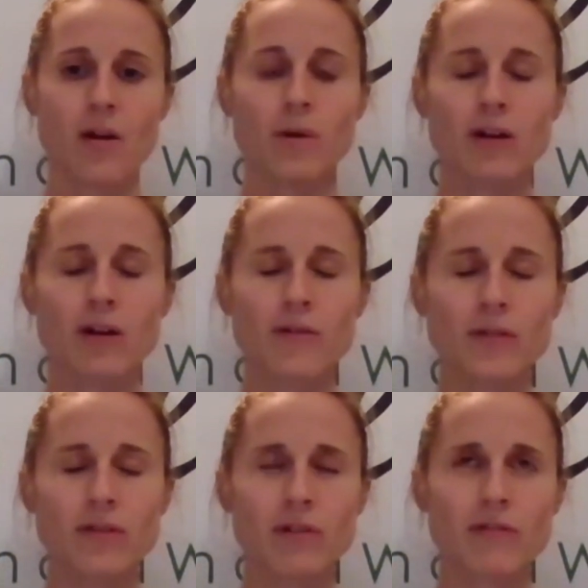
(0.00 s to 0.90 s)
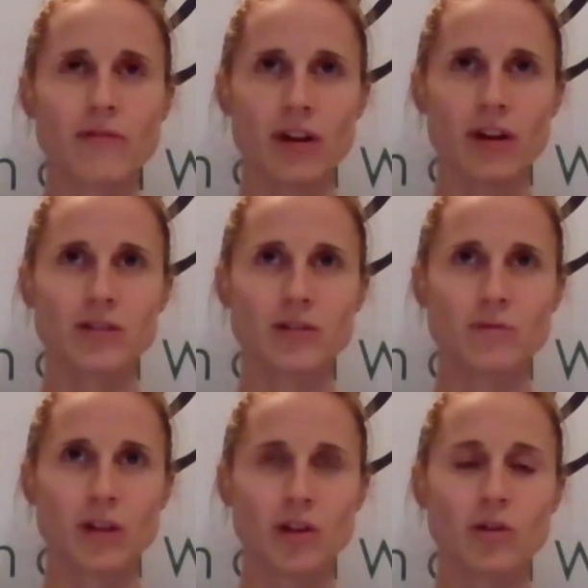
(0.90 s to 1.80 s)
We often refer to
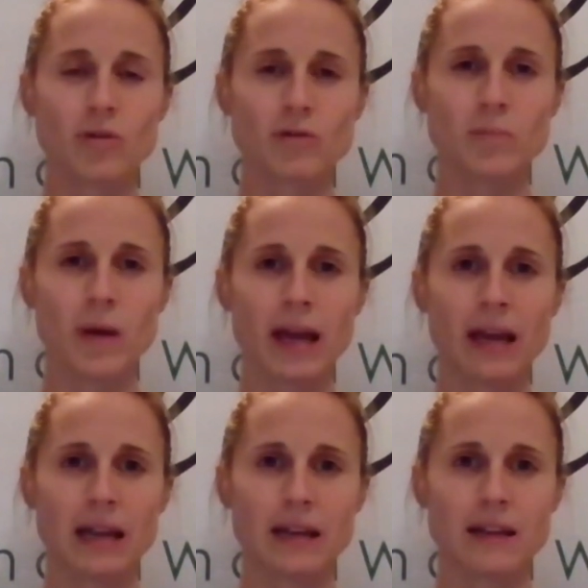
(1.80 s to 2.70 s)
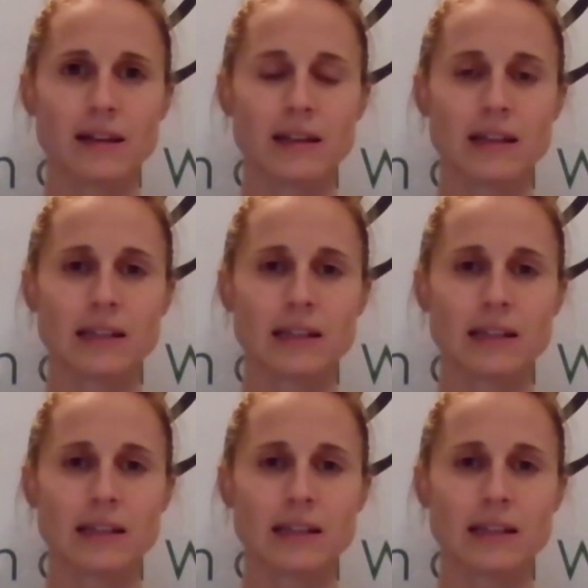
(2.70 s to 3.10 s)
acute pain